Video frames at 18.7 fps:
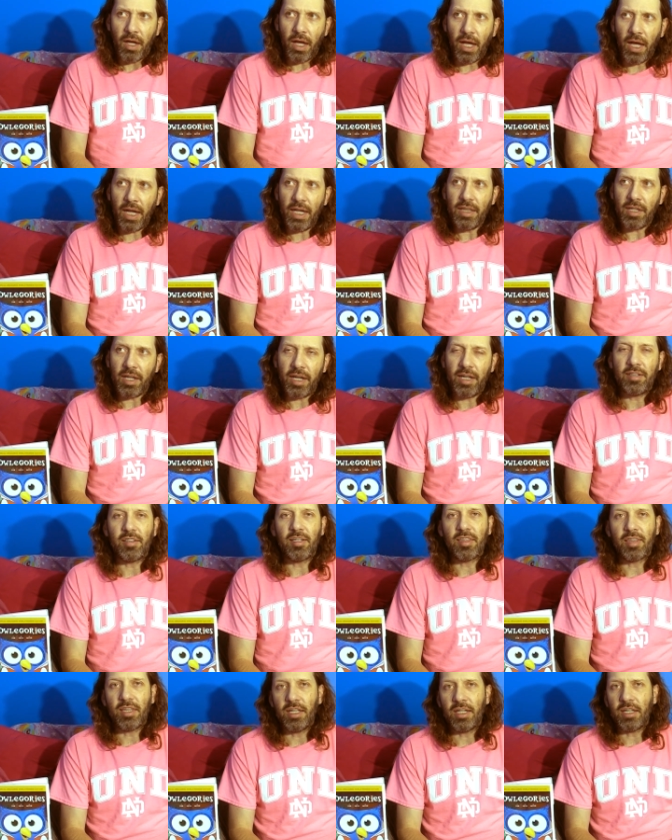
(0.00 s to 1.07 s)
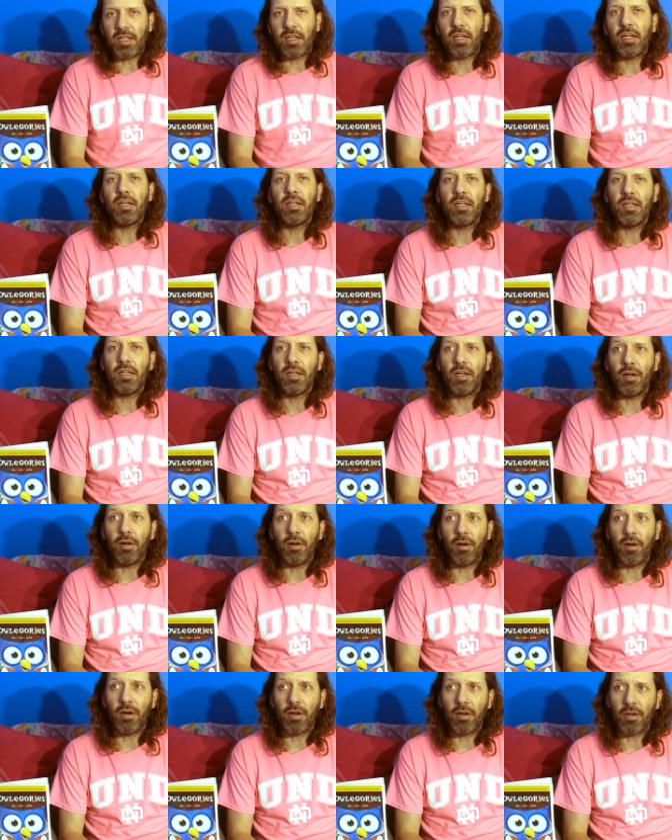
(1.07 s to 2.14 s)
I like to think
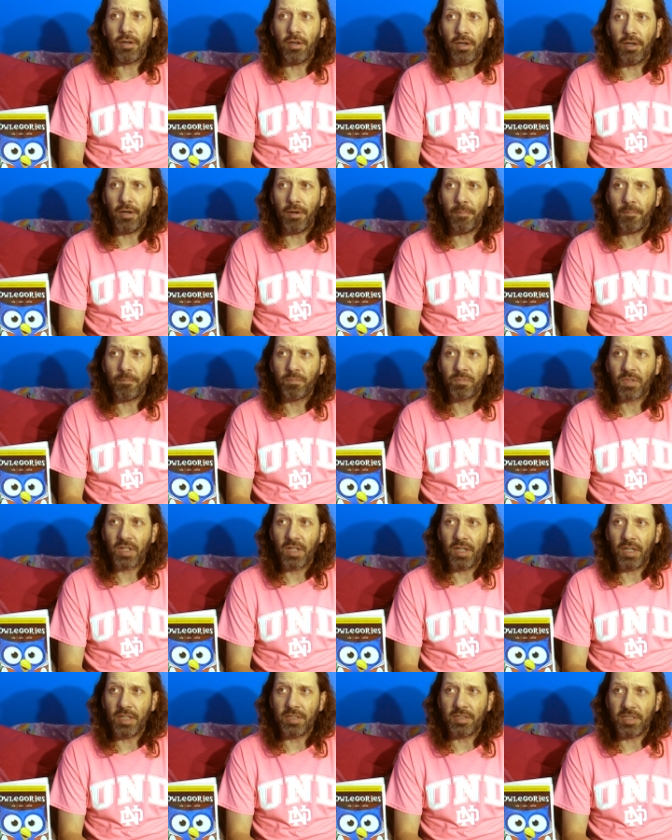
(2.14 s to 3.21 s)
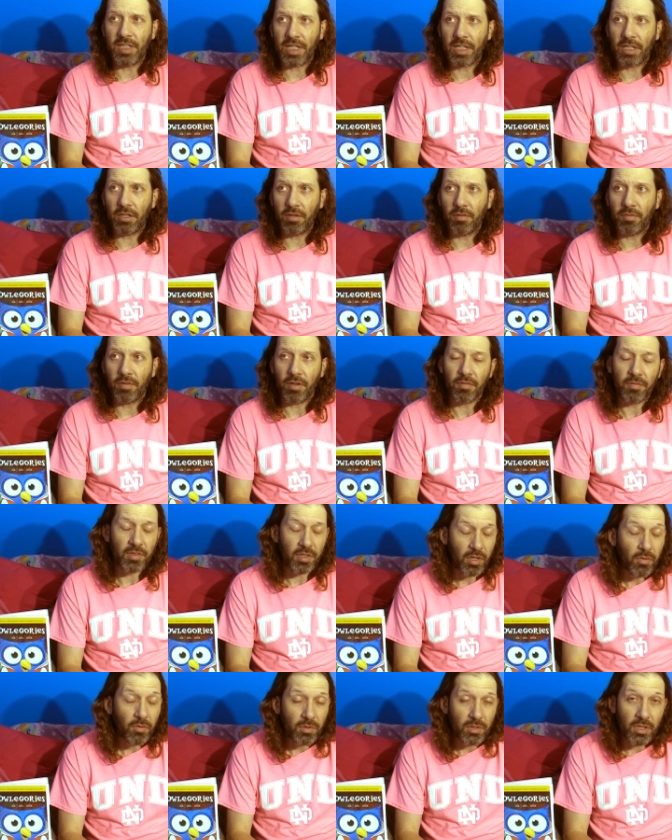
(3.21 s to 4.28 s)
are um, indicative of
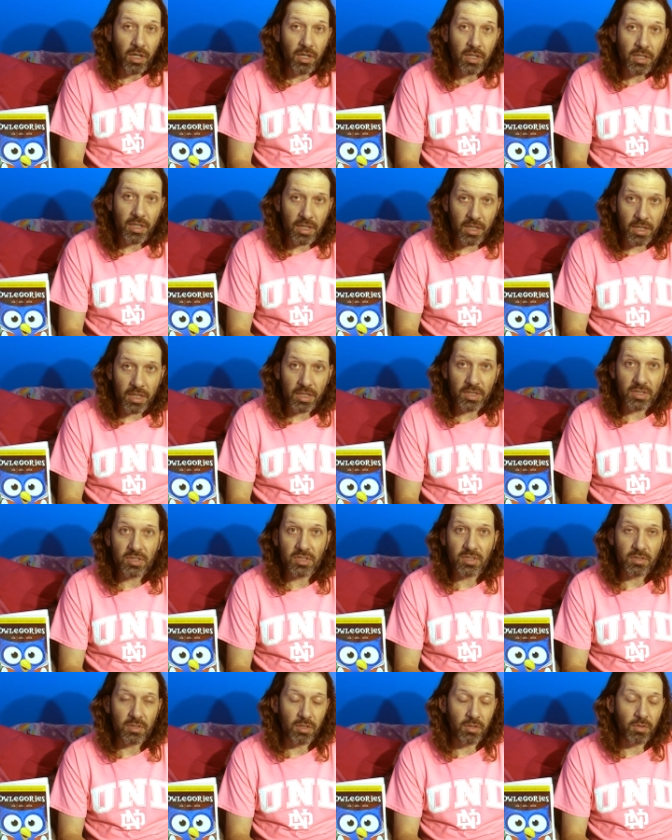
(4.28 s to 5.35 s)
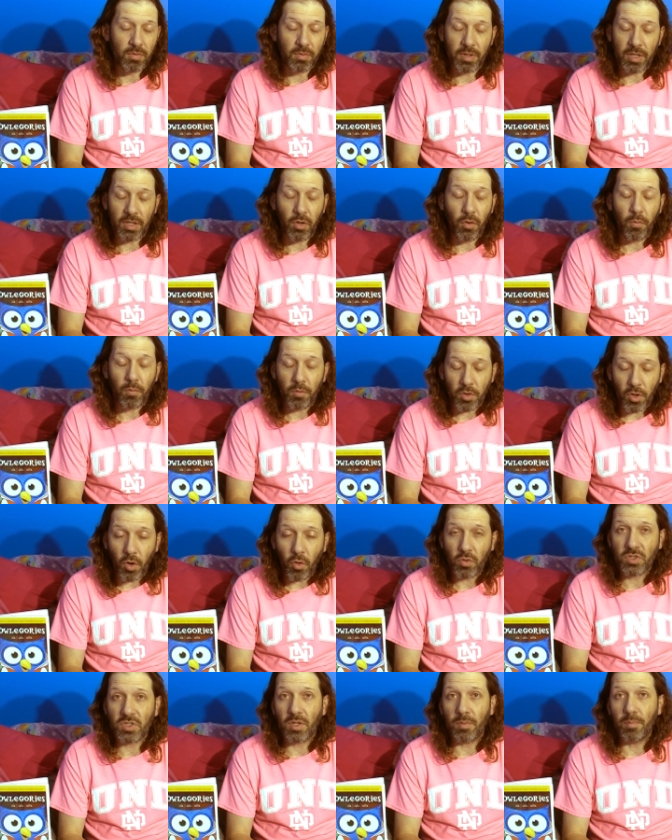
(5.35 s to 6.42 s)
you know young kids. You know when they don't
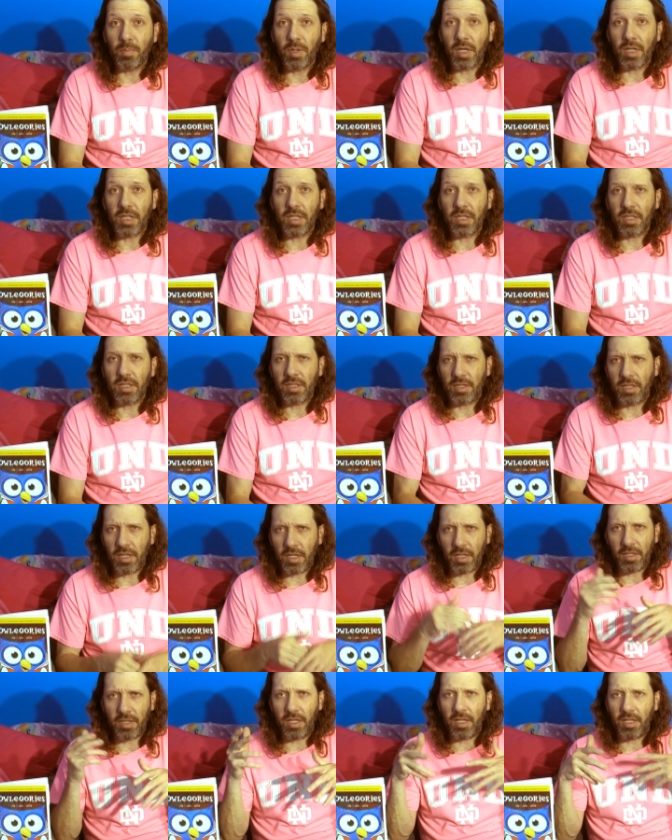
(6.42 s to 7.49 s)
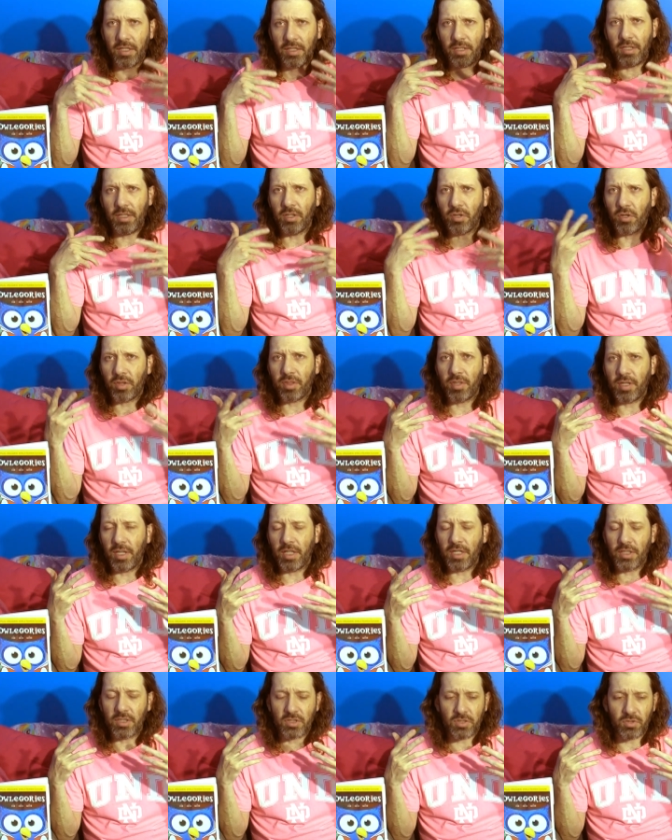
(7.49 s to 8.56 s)
know somebody, they they hear
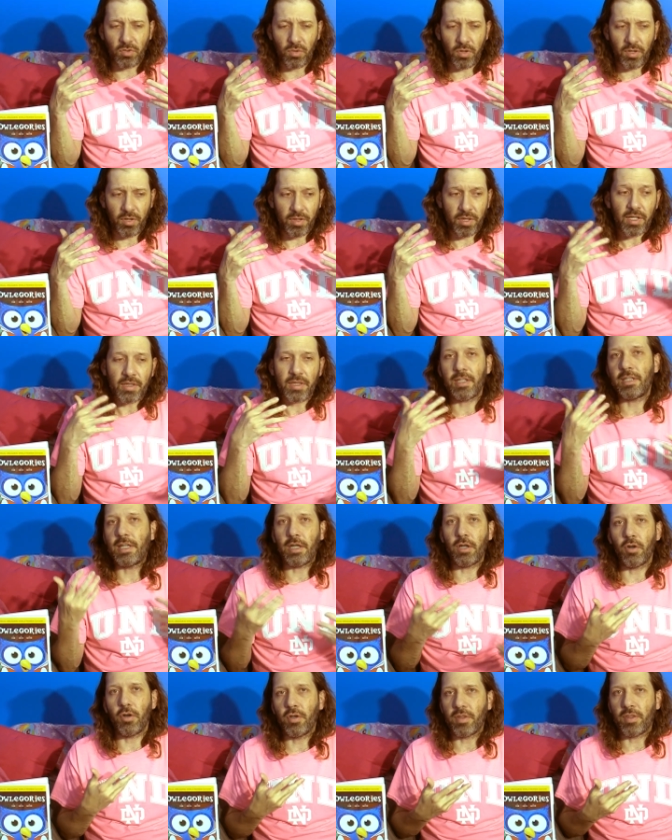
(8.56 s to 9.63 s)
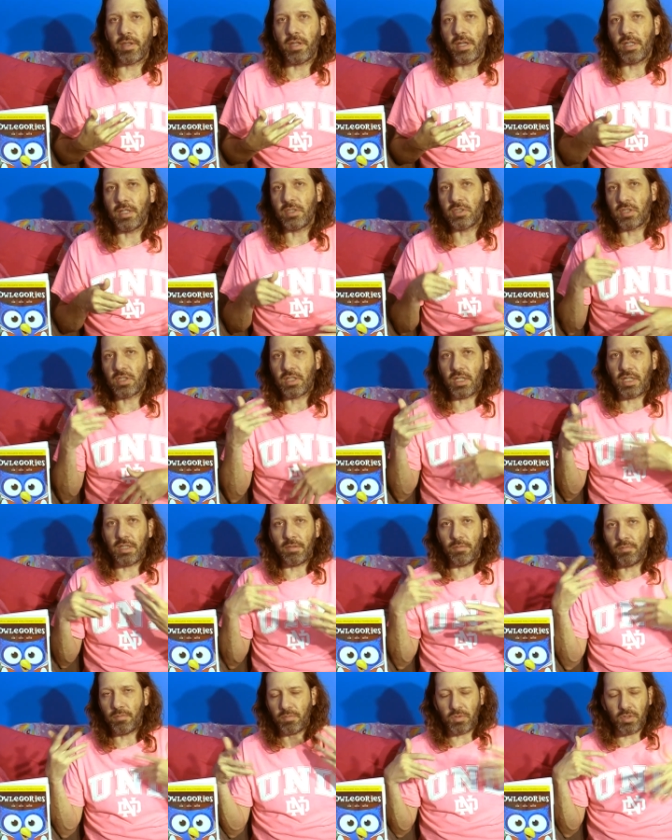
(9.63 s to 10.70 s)
things or think that they heard things, and they
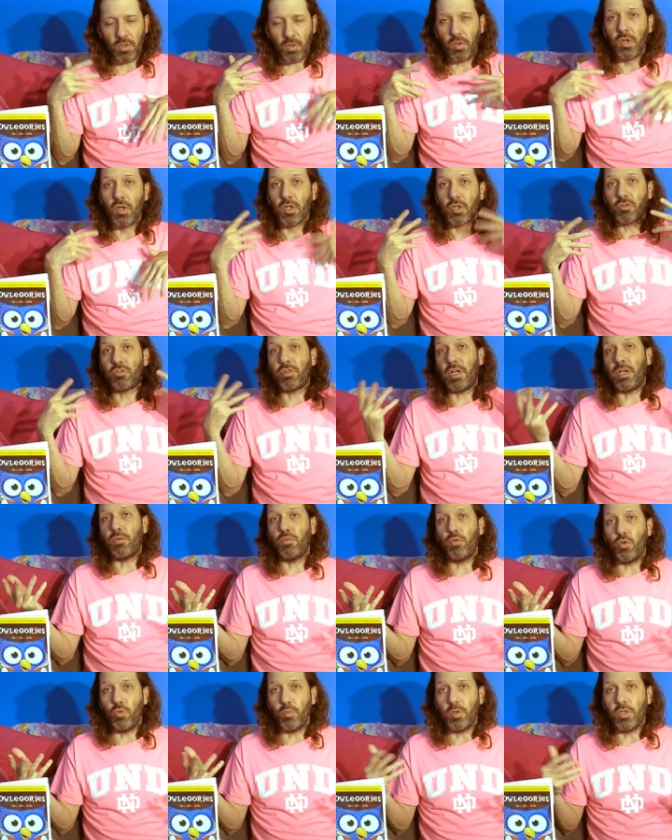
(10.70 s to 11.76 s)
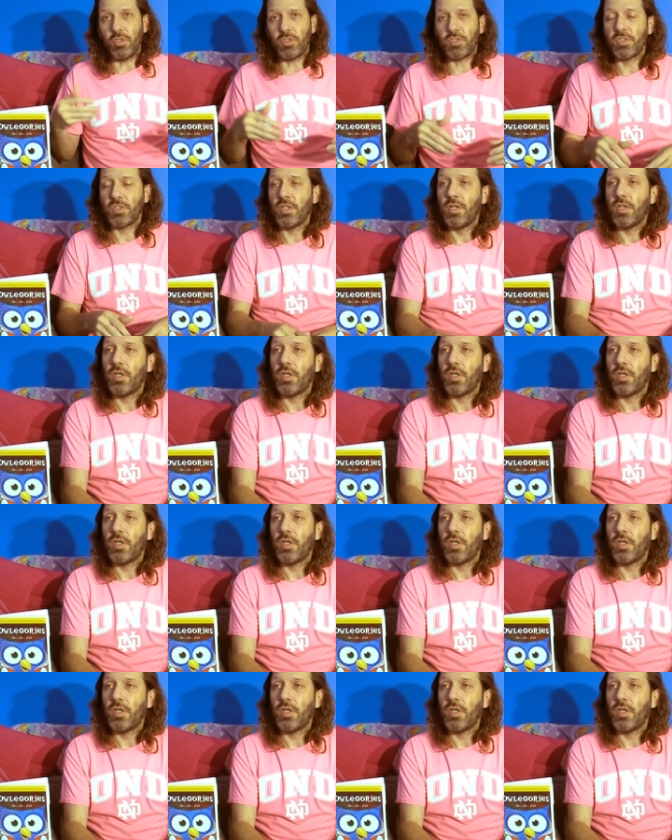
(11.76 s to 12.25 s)
you know create rumors.